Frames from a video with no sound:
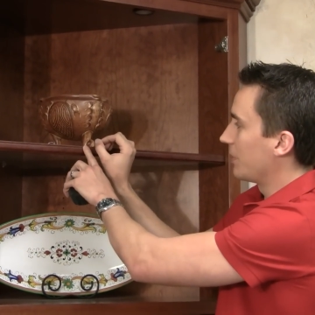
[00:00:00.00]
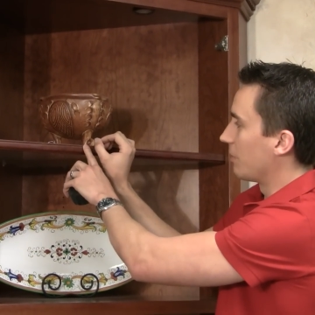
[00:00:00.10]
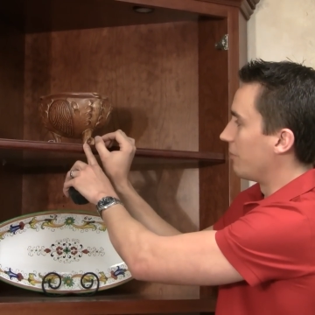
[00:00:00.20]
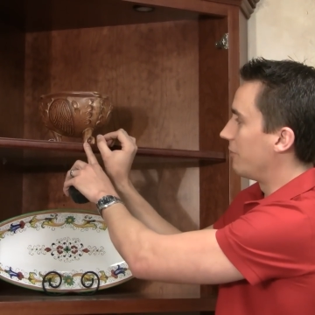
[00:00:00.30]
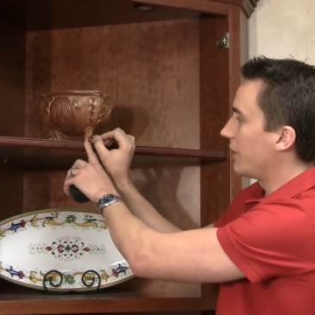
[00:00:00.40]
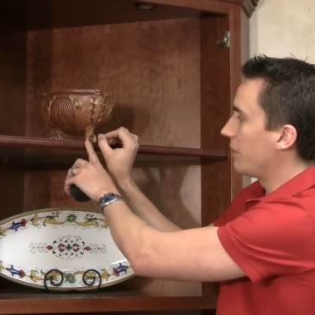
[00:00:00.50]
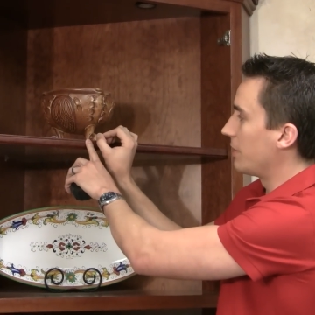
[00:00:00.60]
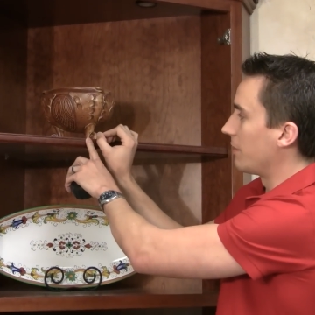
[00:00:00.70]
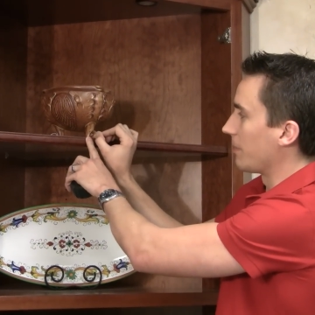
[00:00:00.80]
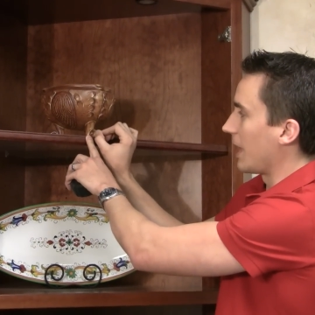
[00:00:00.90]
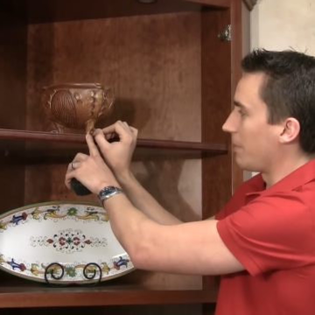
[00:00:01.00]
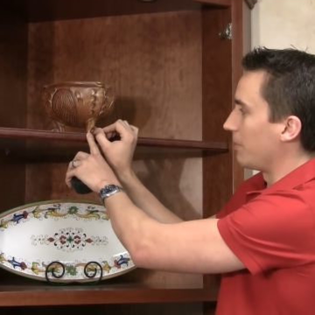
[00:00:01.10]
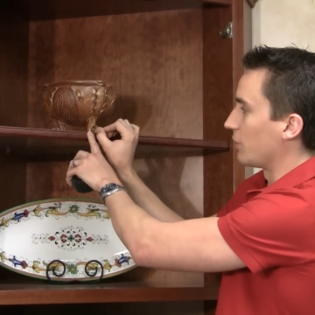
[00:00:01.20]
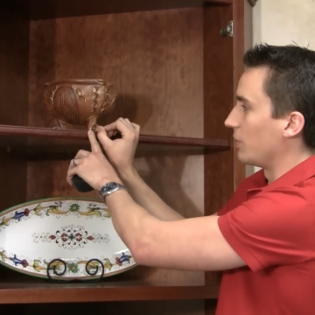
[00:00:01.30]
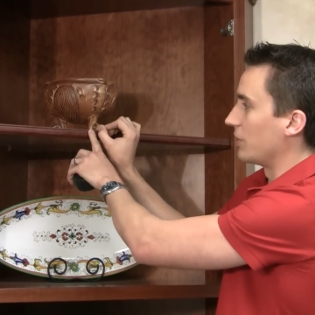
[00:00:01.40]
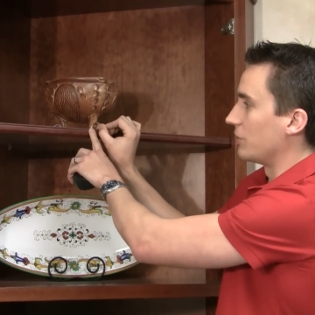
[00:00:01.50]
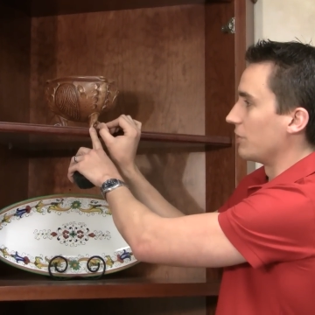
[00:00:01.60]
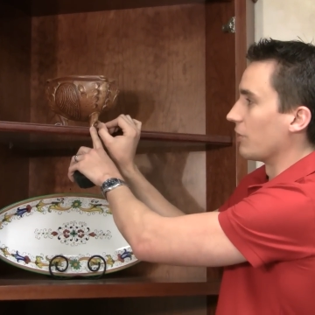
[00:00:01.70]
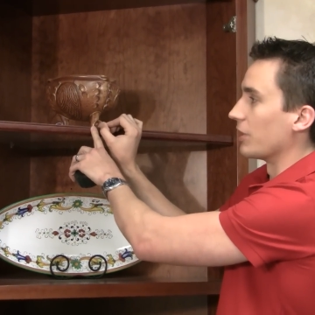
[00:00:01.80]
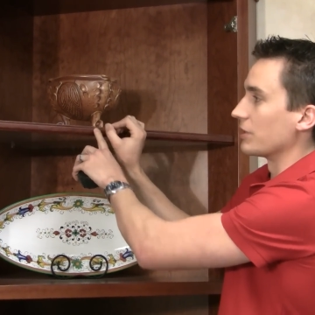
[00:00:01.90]
You want a very minimum gap in between the 2
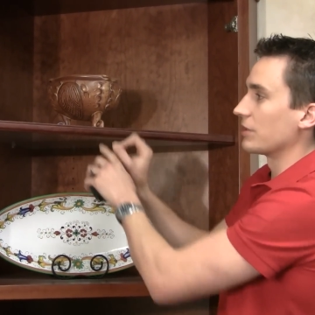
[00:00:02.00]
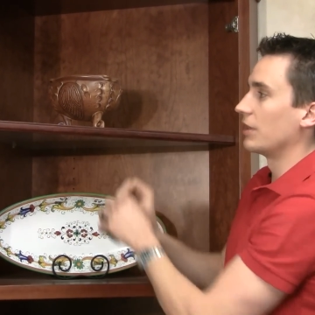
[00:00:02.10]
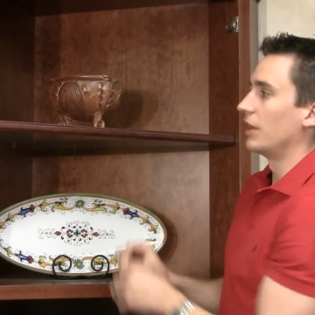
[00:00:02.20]
doors.